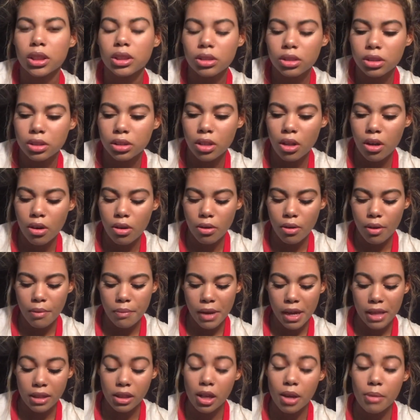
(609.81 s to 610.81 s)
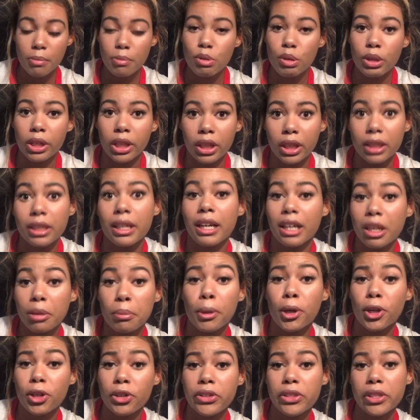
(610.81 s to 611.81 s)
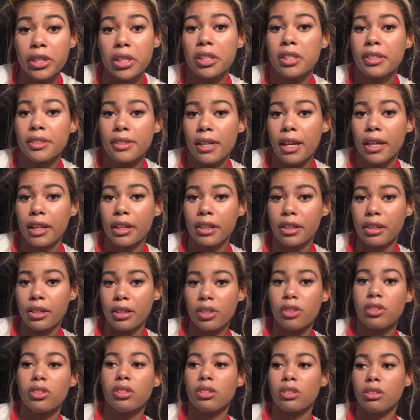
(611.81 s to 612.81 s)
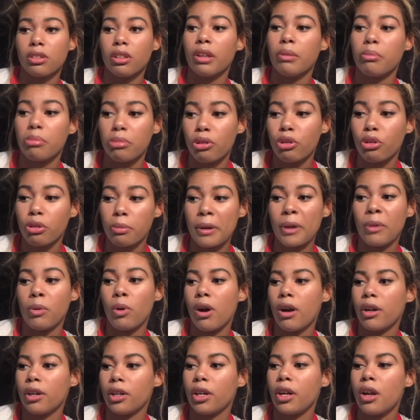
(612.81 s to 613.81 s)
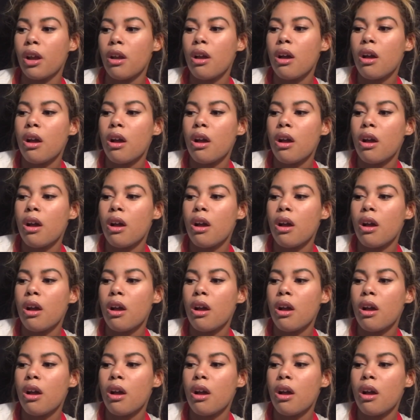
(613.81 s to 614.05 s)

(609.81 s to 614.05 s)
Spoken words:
So at that point, like, I could burst any second because they broke my water.